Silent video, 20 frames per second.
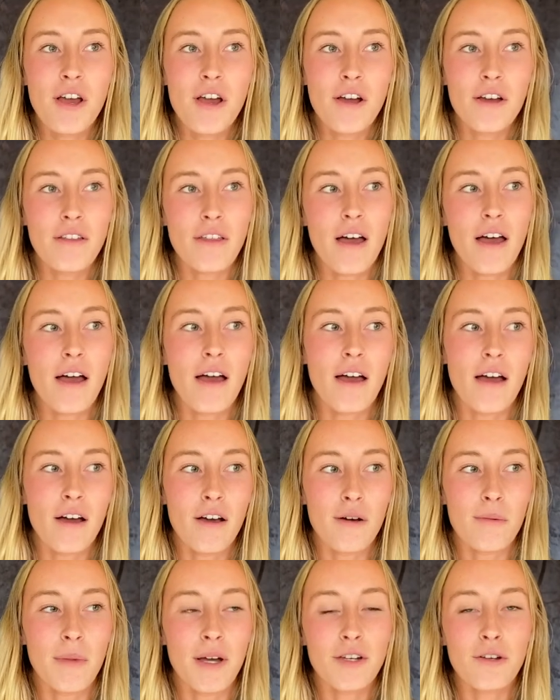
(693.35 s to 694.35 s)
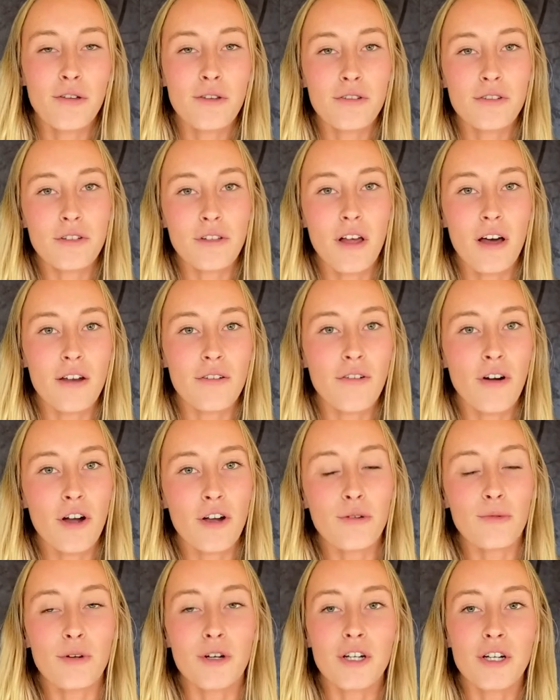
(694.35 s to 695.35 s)
that I know there's a lot of hard
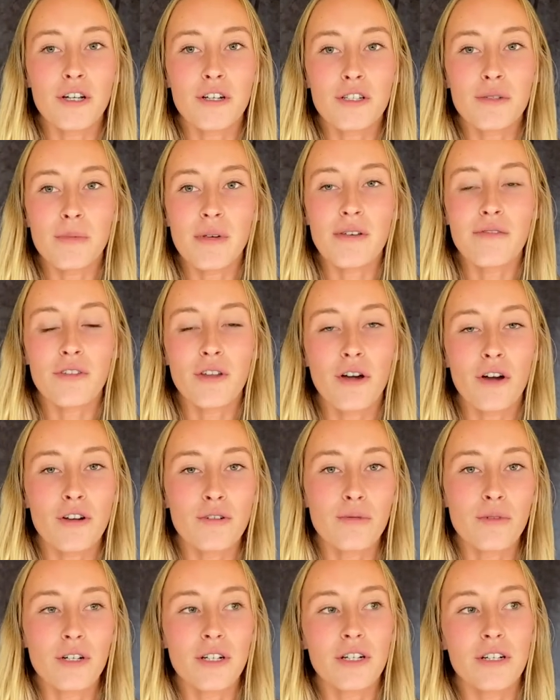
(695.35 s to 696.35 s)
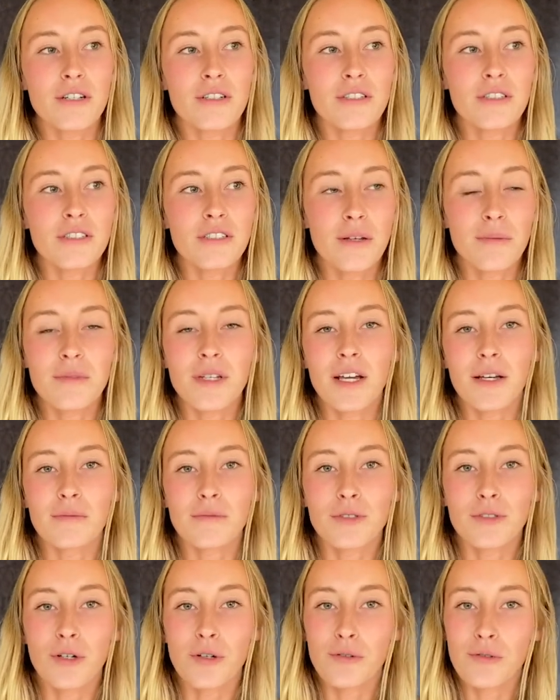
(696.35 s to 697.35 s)
workers, but even the hard workers sometimes
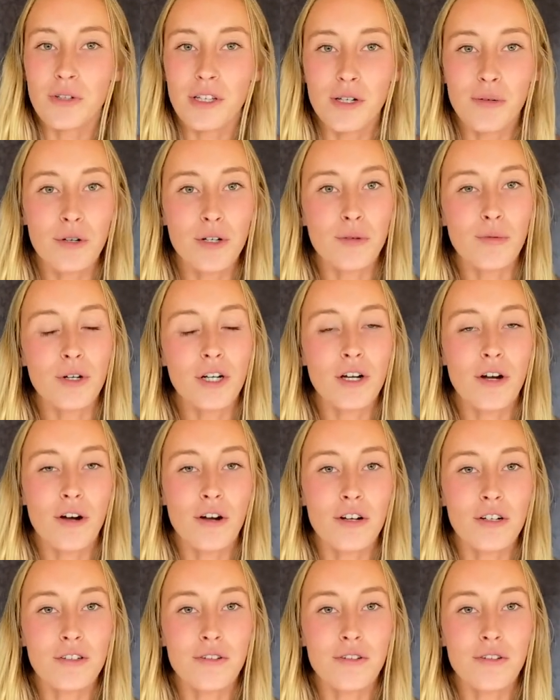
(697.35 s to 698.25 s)
don't really want to work hard.